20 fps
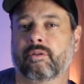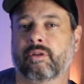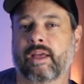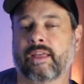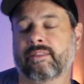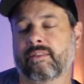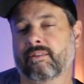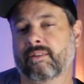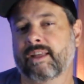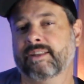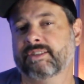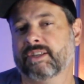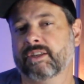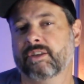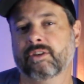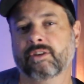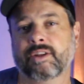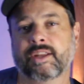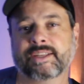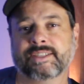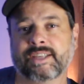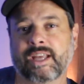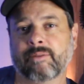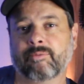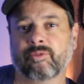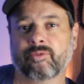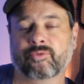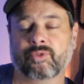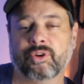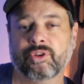I think that's a good
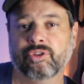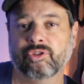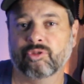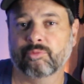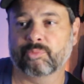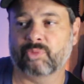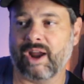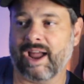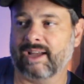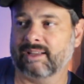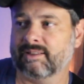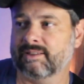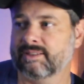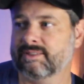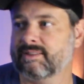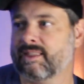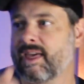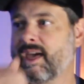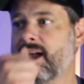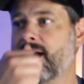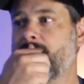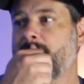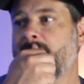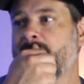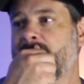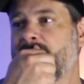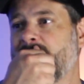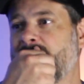example for you to practice there.